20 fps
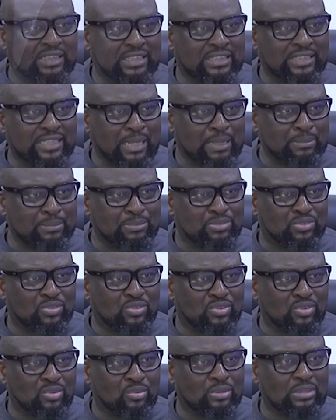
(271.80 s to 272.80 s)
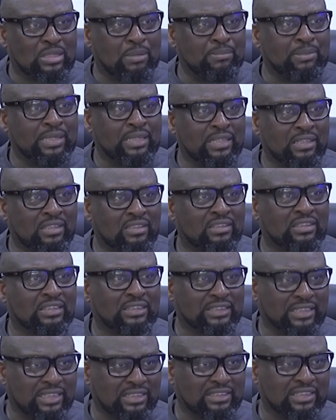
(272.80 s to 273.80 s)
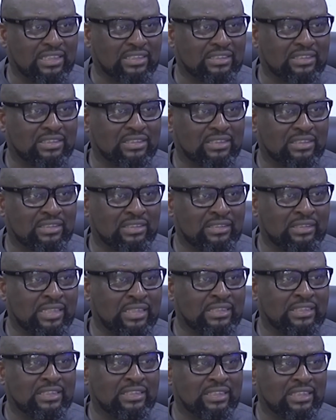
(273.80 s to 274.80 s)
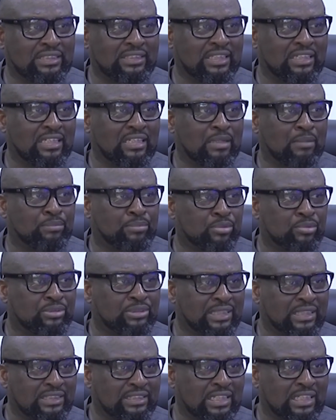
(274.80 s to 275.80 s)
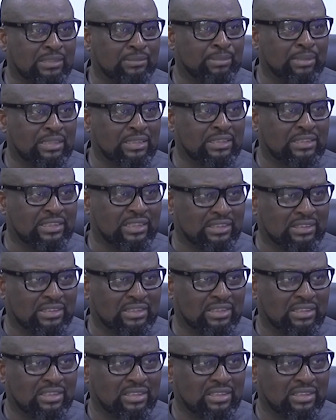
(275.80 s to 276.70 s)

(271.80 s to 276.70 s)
exams will now be held in centers, designated and approved centers by the state,